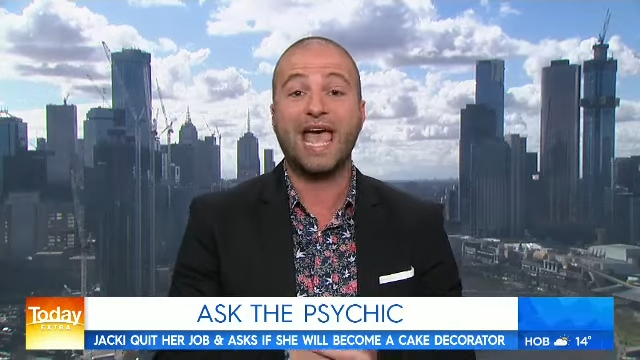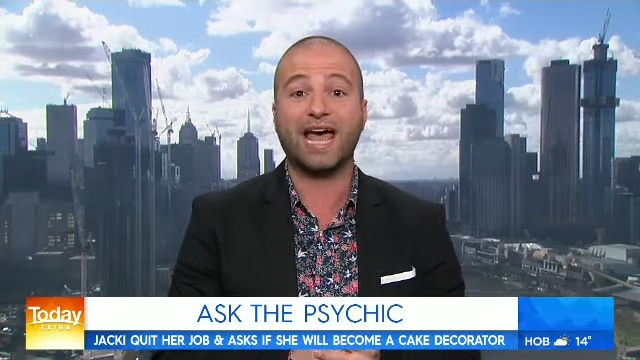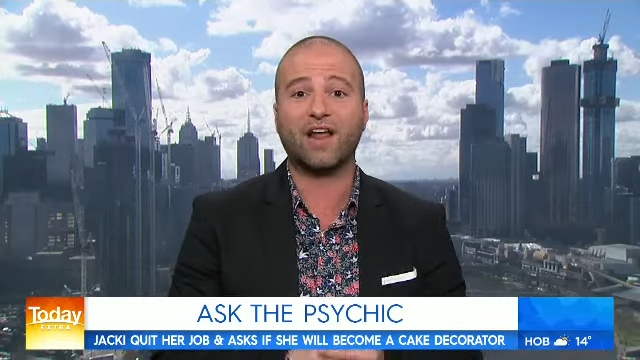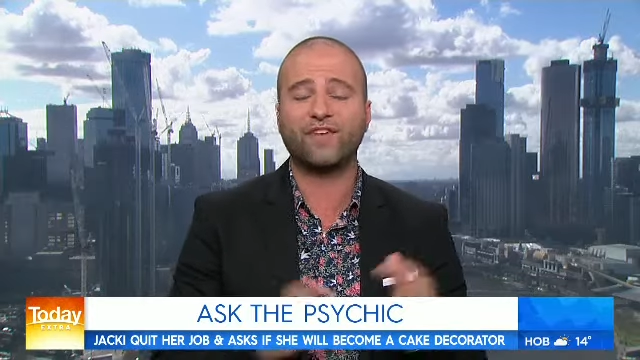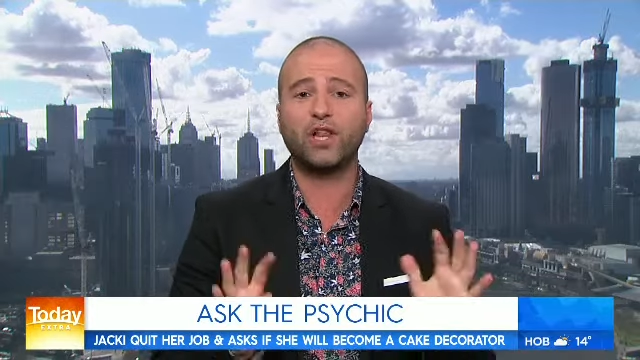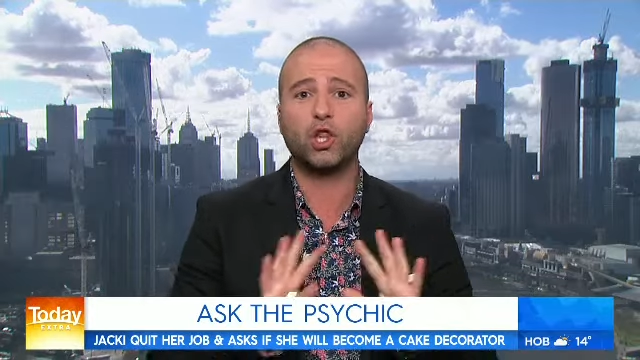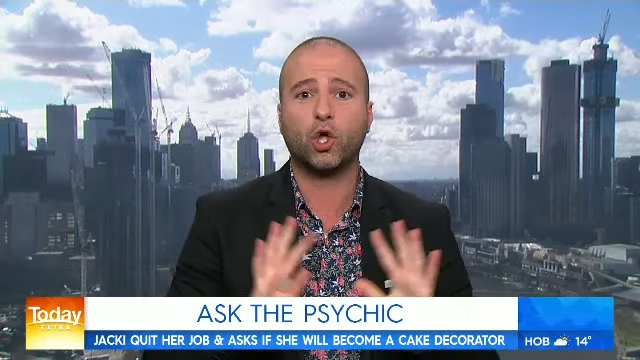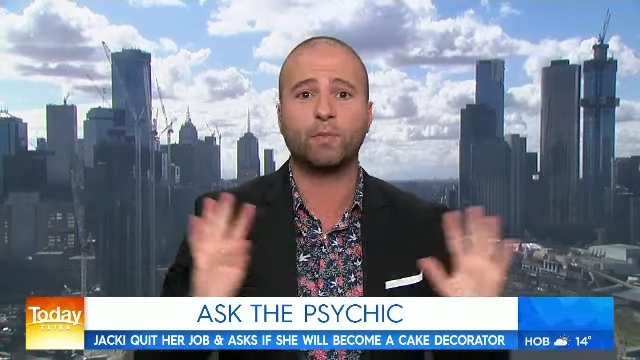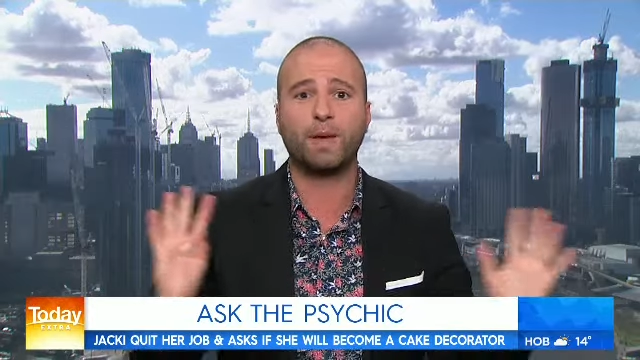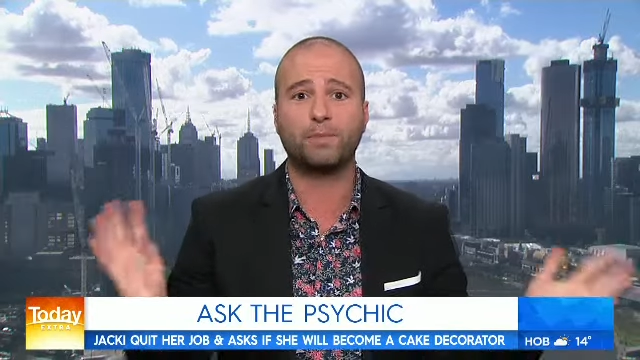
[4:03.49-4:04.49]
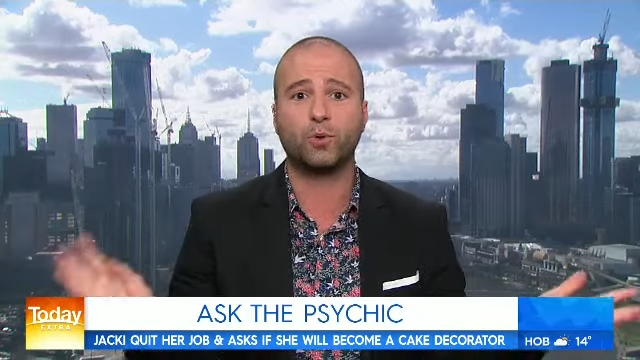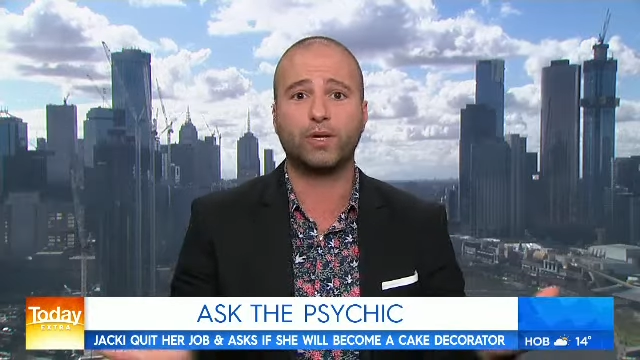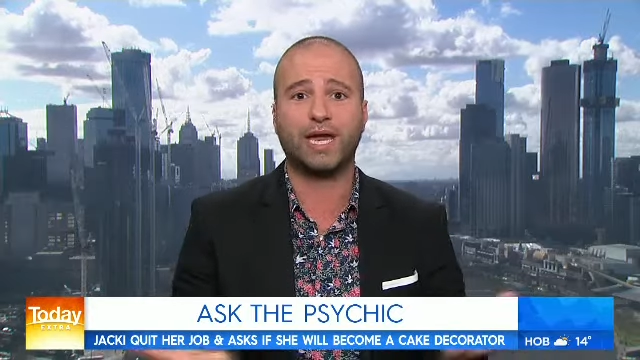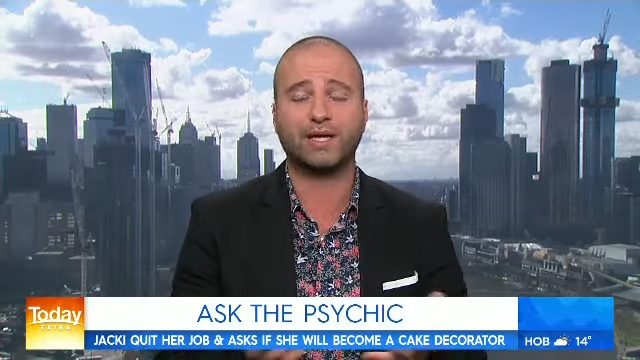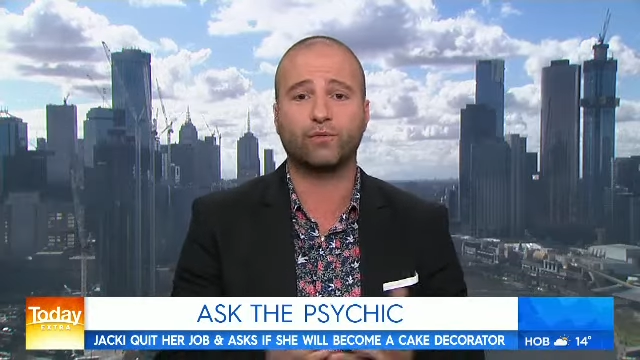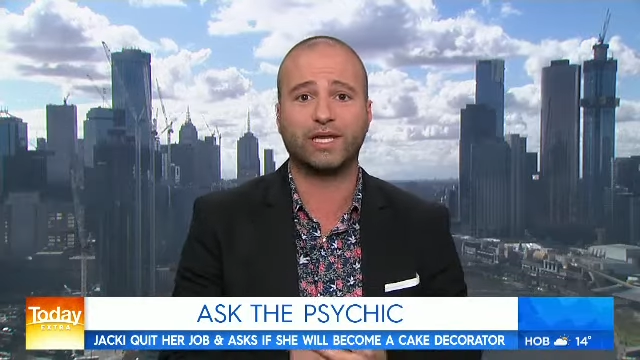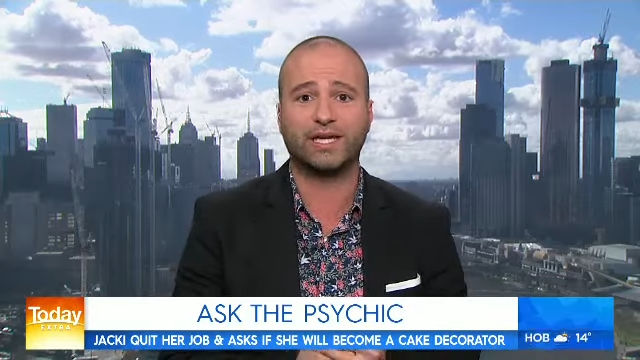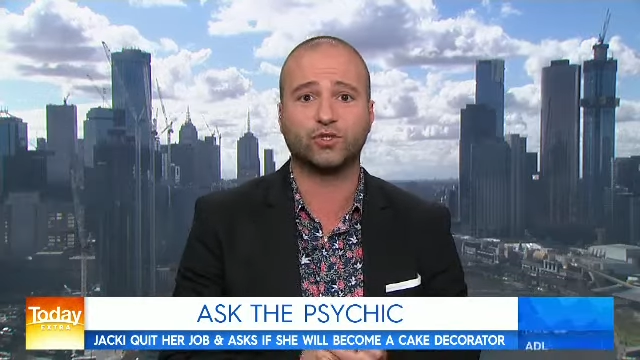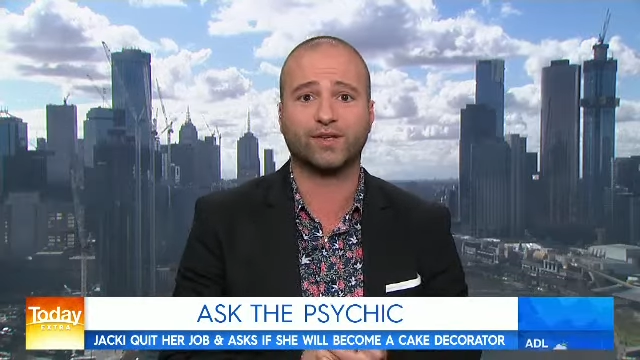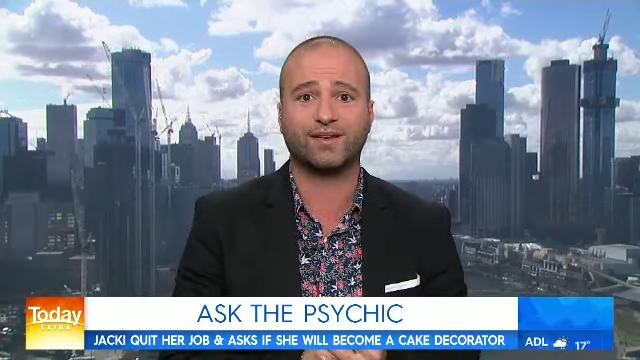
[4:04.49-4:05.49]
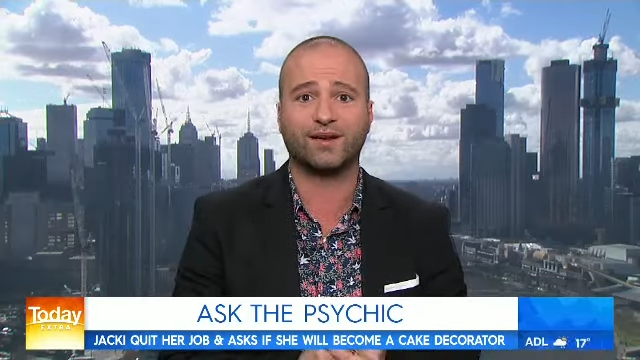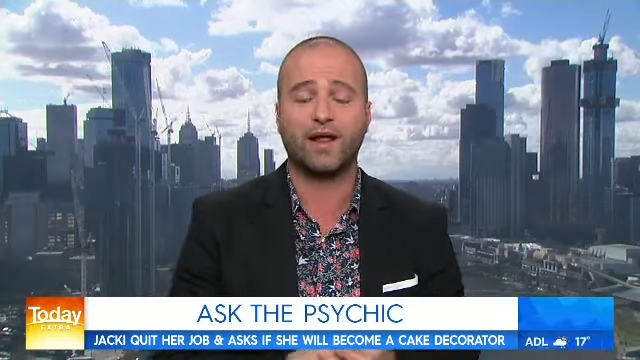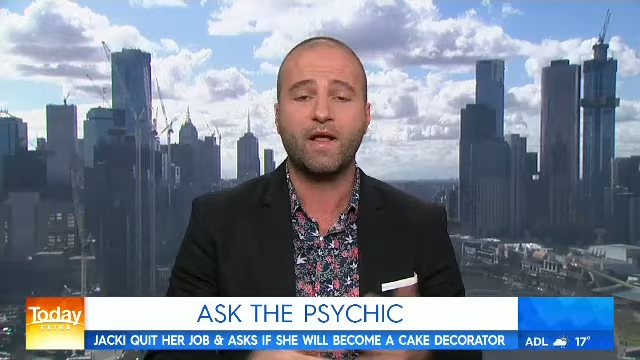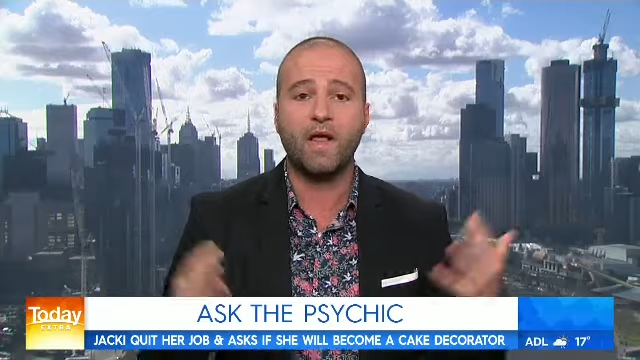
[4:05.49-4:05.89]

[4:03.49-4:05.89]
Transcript: And I feel a lot of people getting really interested in it.